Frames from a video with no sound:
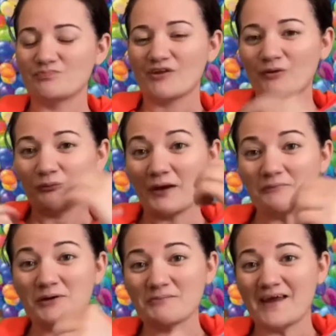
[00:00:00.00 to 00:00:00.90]
when
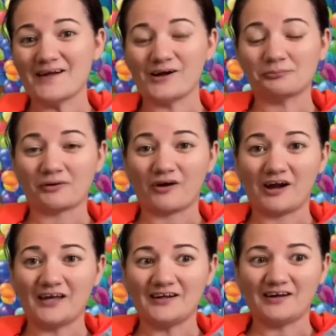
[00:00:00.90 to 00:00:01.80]
we met up
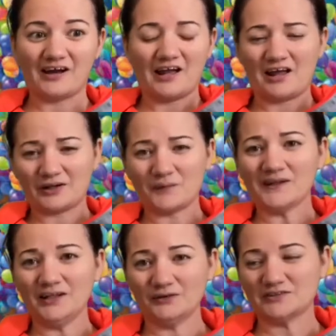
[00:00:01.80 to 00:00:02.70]
I, uh, I
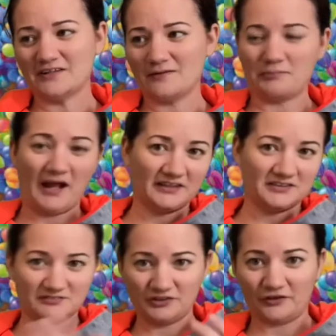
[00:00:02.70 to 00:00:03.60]
quickly looked in the bag
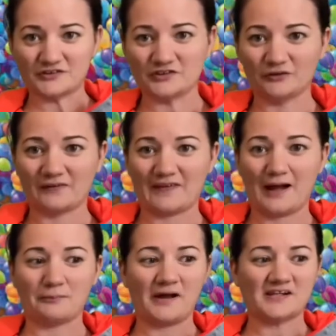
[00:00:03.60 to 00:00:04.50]
you know to look at the
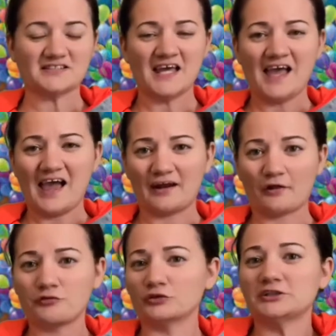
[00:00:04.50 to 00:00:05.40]
Up House and i
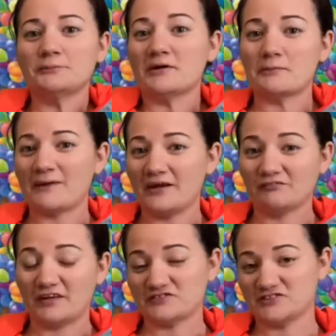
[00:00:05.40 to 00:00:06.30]
thought she might, may have left